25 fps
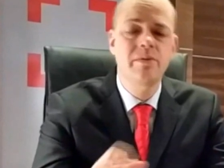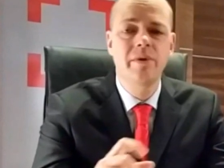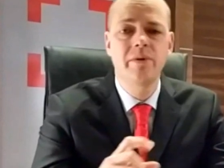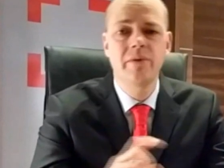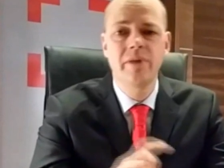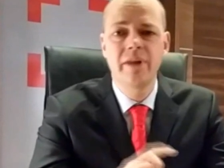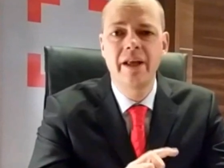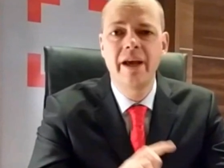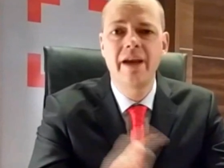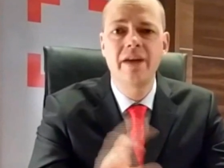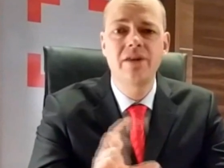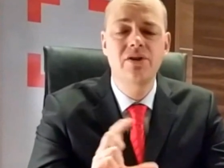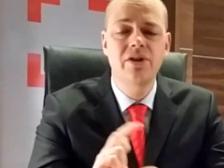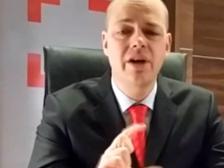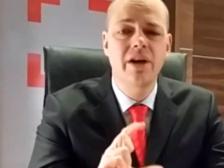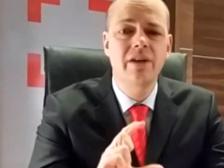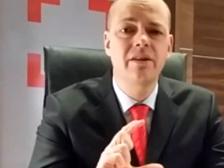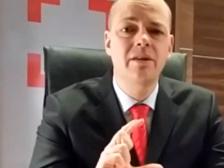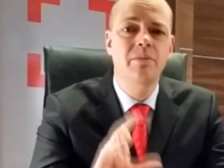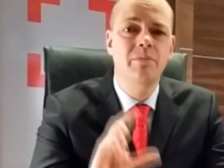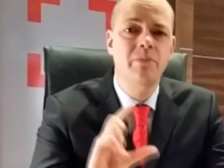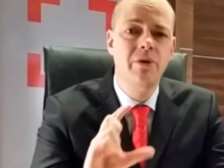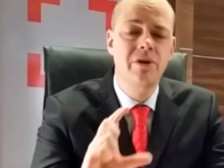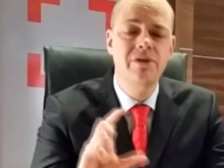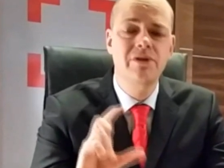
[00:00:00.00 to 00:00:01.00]
we will hedge
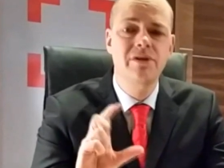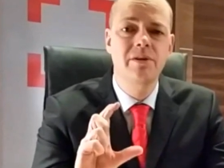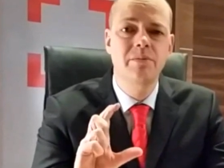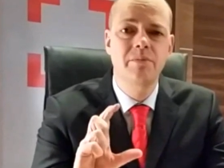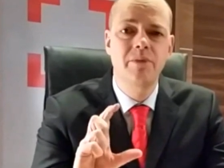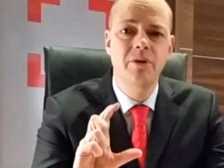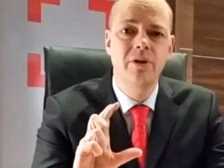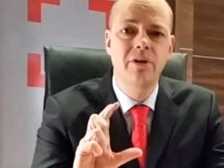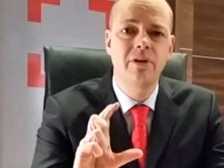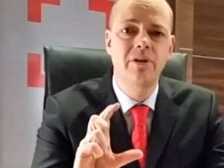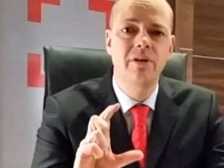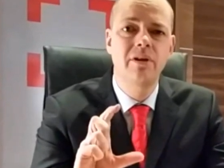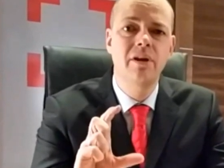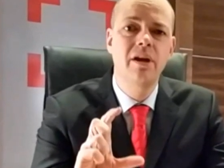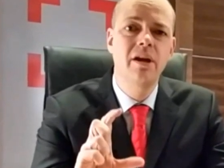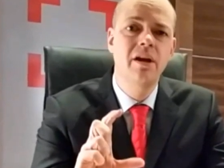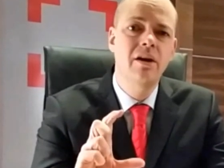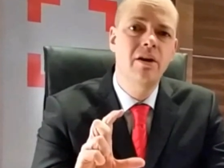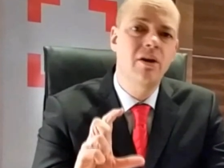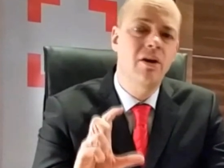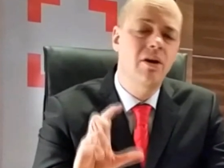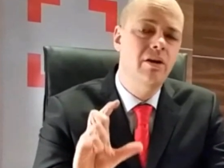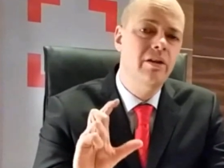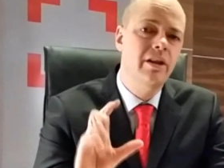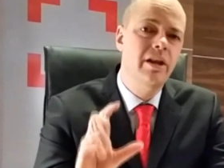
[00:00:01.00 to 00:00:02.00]
out the principal
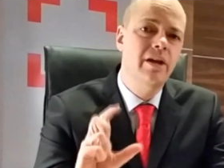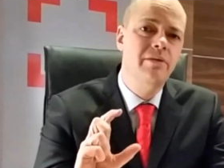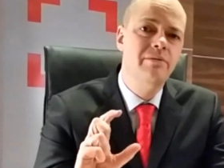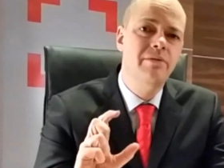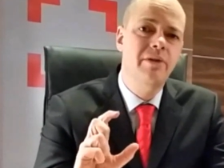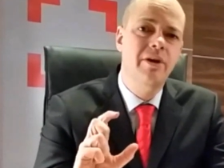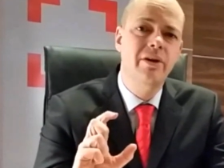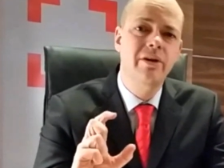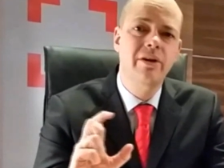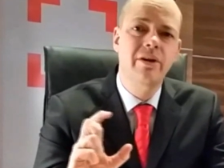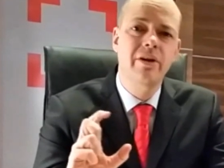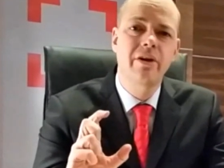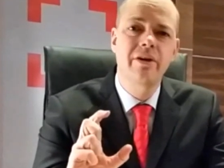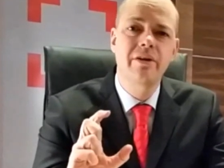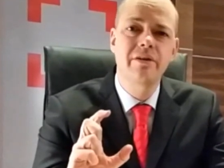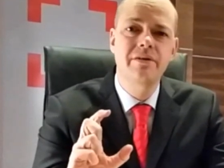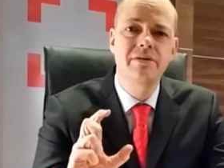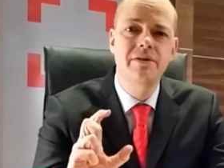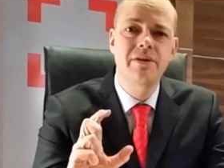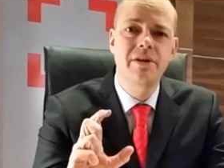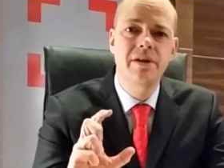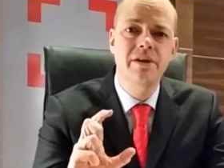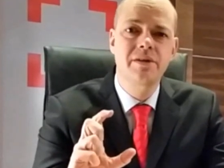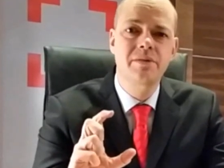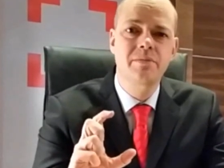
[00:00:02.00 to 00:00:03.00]
on that foreign
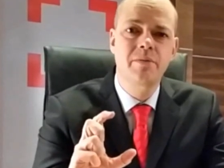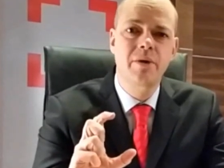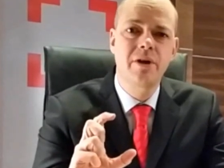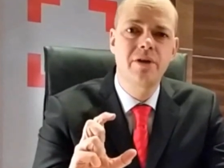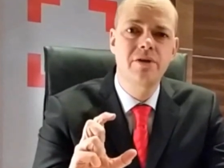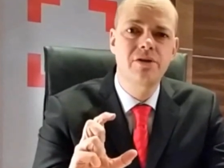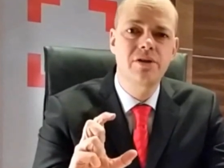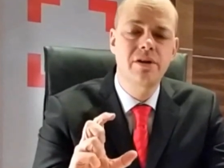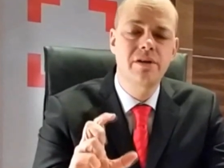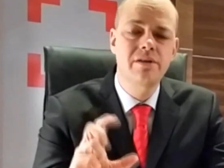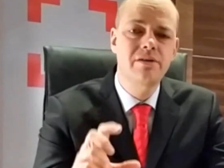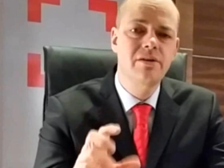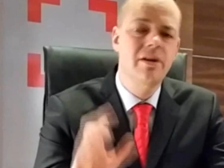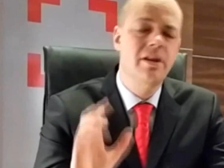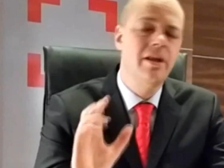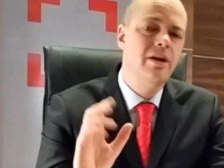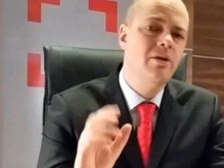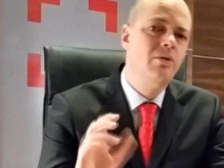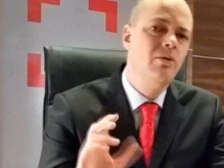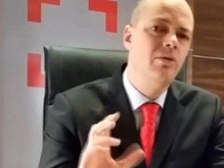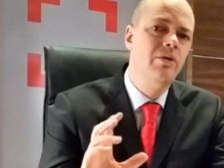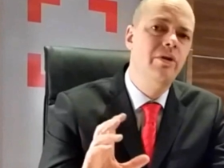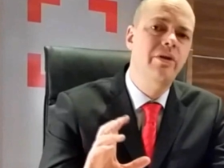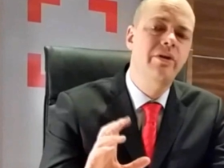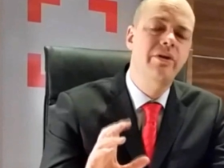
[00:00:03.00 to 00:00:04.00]
currency exposure so that
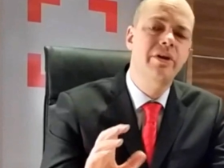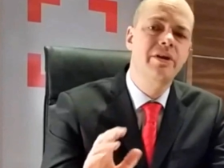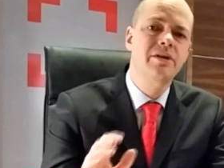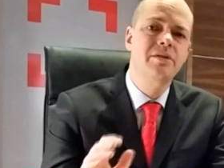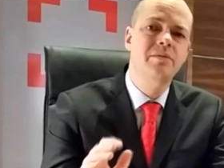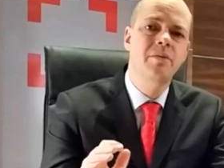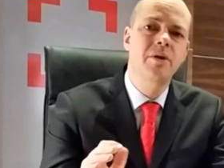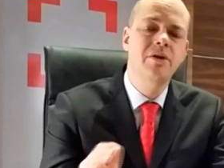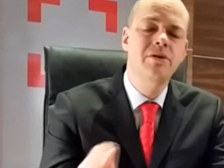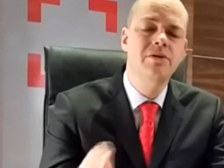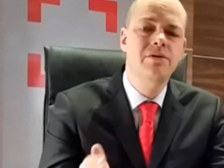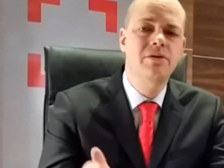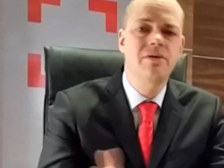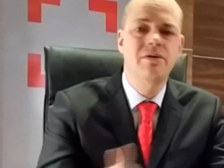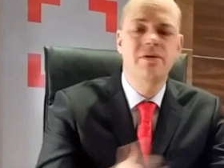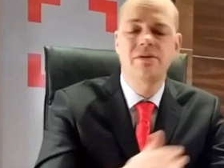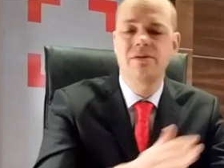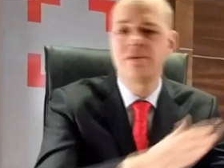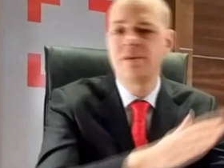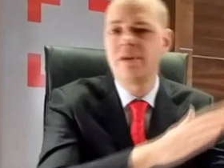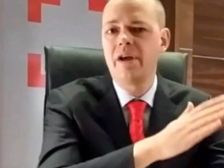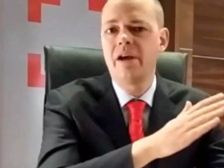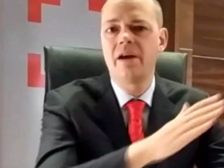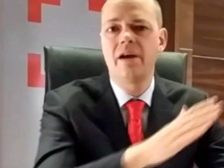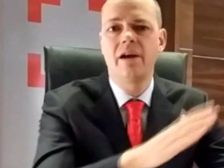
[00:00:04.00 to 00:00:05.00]
all you're exposed to
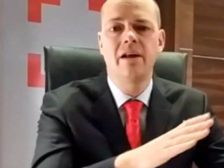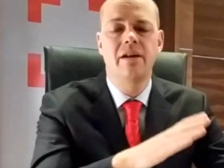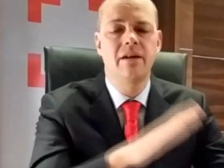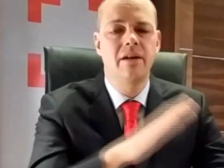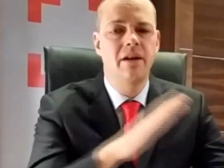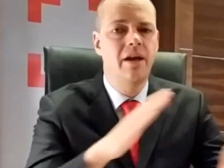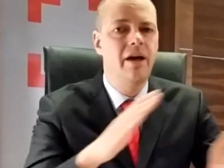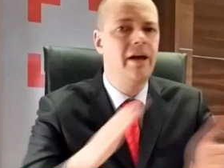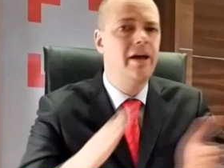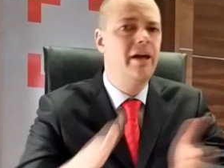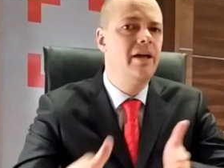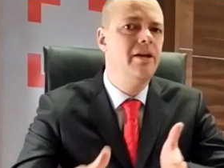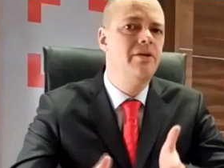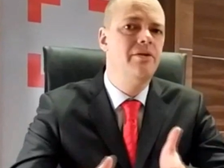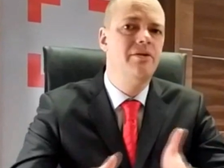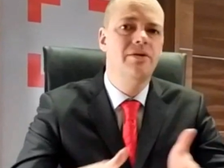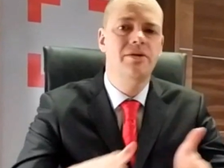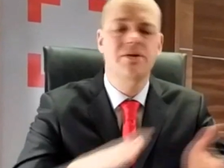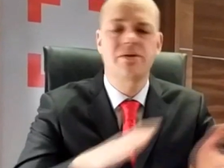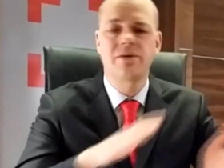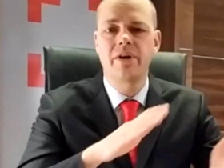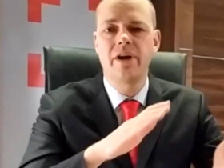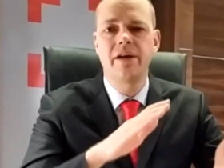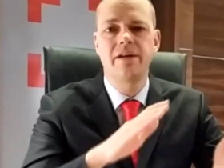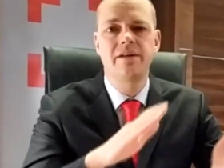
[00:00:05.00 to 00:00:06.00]
is the underlying
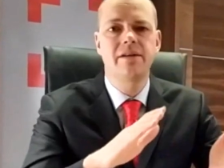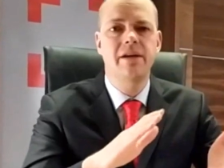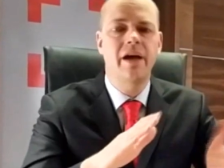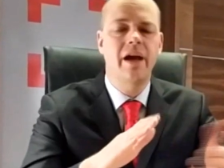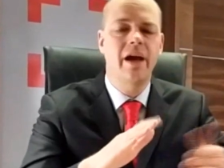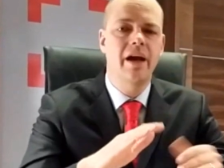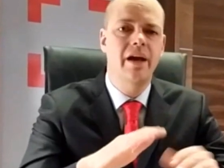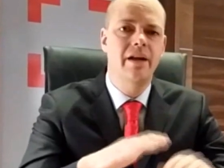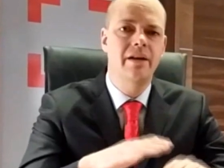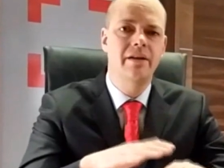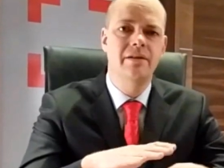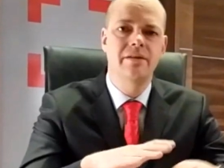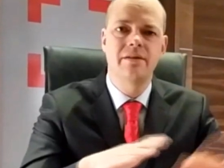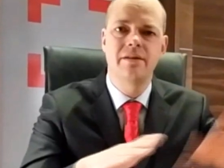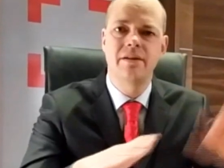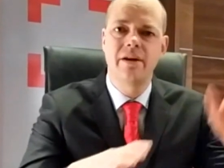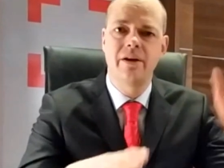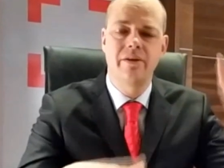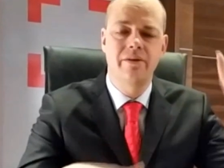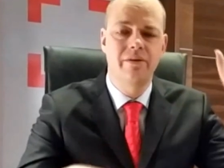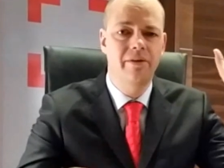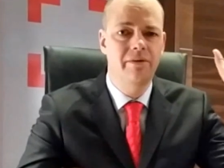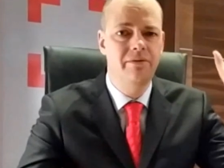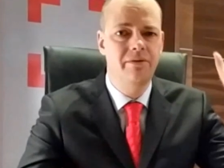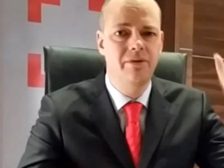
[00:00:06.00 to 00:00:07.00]
interest rate, and
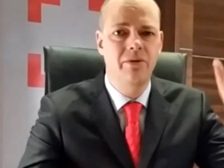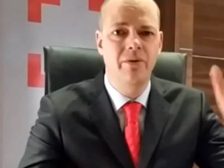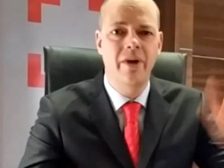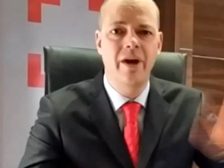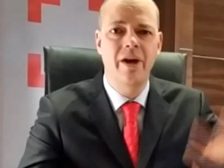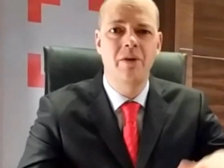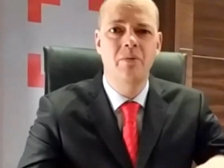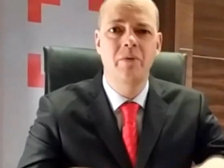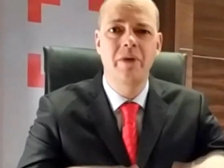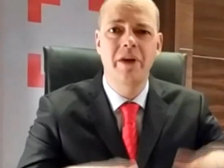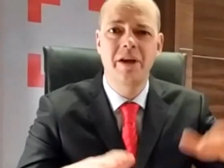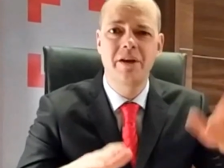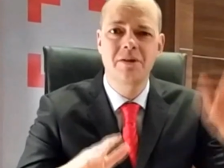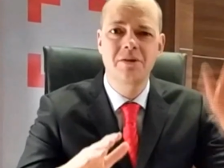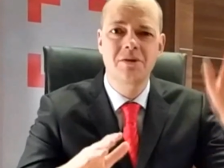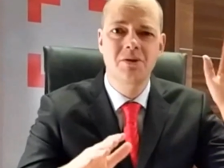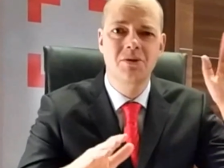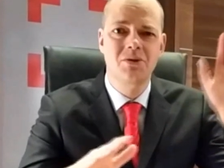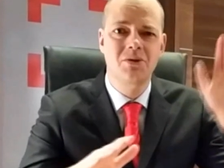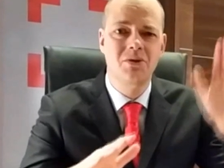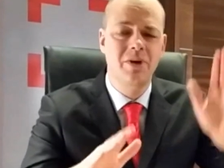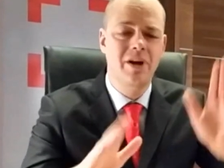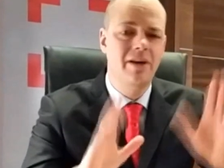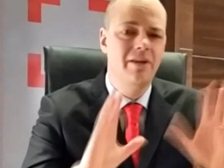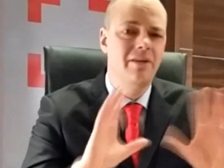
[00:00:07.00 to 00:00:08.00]
if the rand weakens
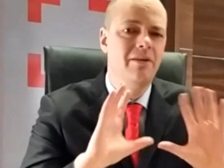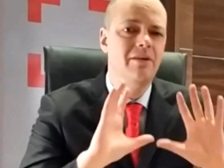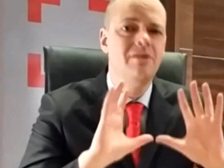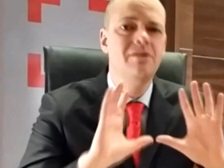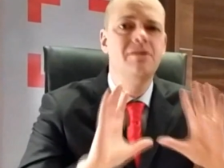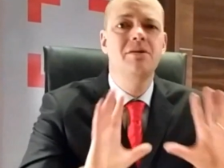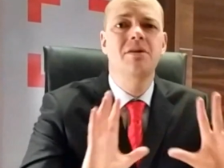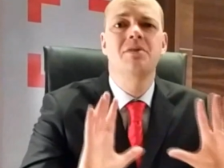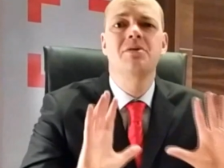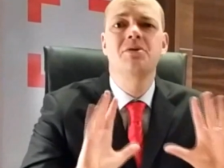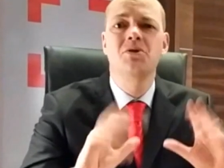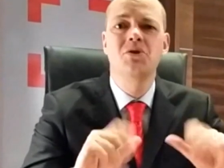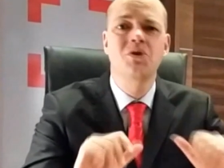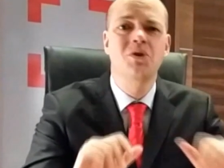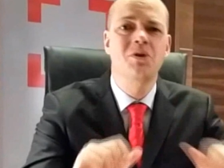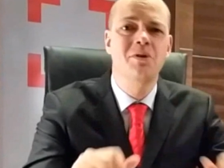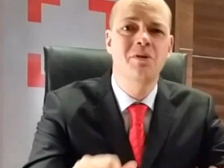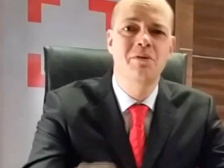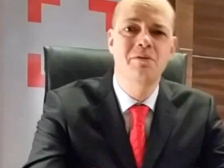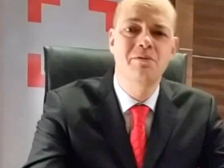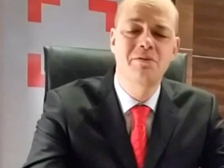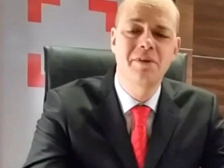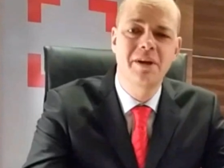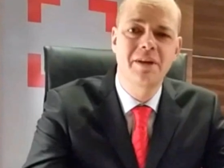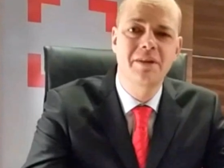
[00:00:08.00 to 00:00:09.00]
or strengthens, it
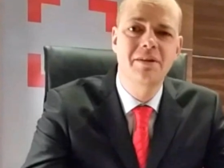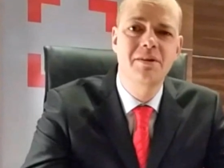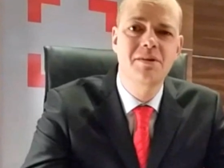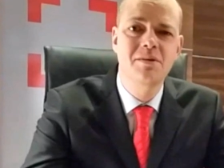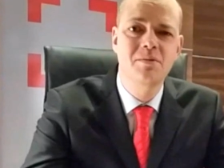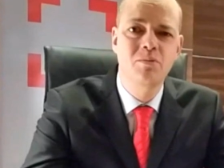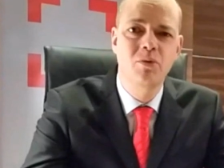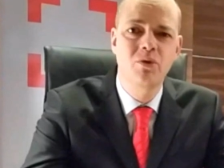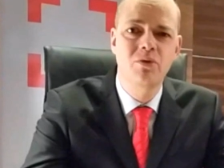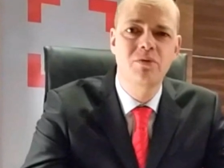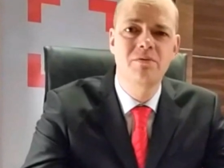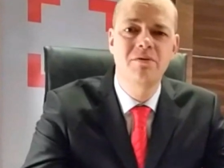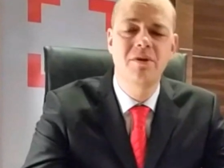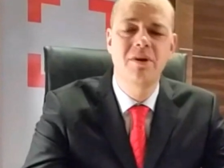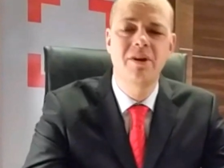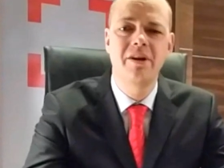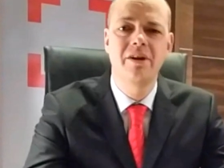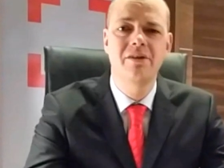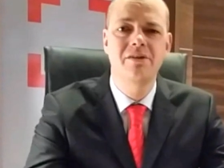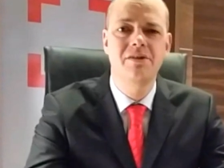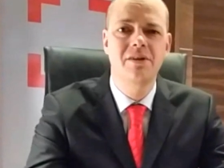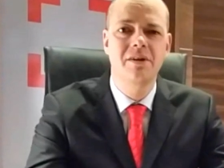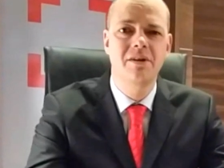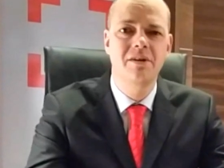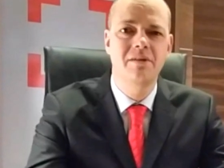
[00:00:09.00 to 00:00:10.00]
shouldn't affect this
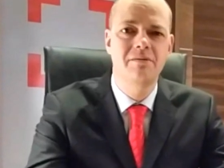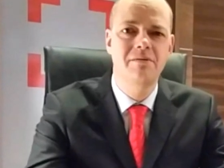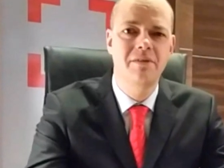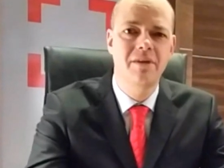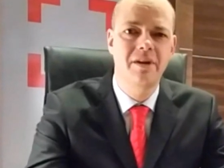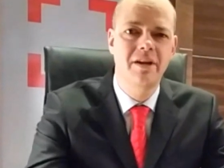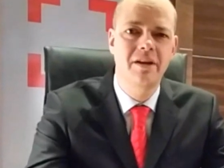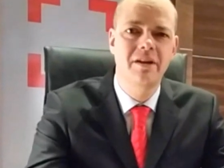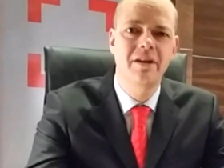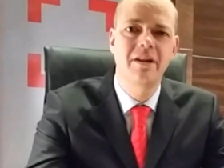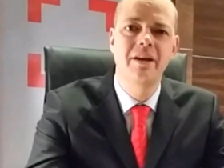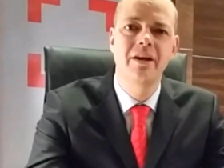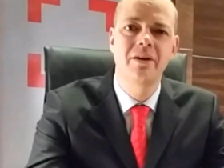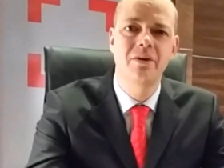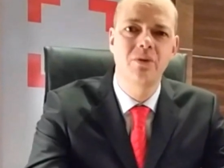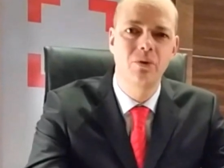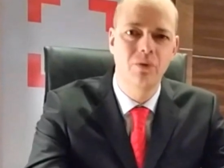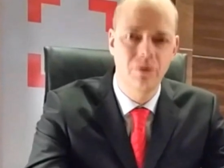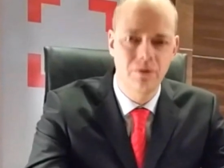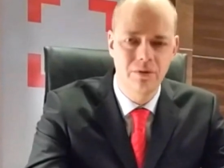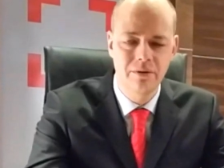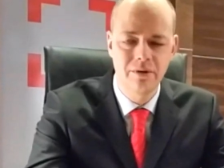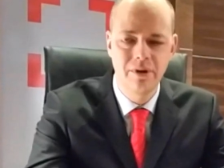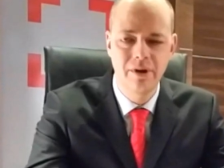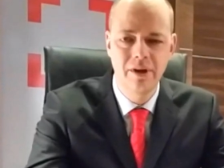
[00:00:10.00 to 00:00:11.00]
portfolio significantly at
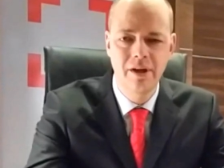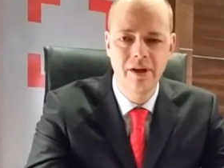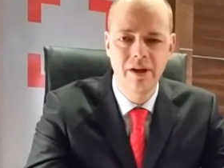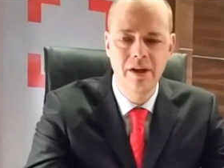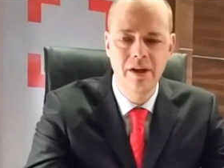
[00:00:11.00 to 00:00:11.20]
all.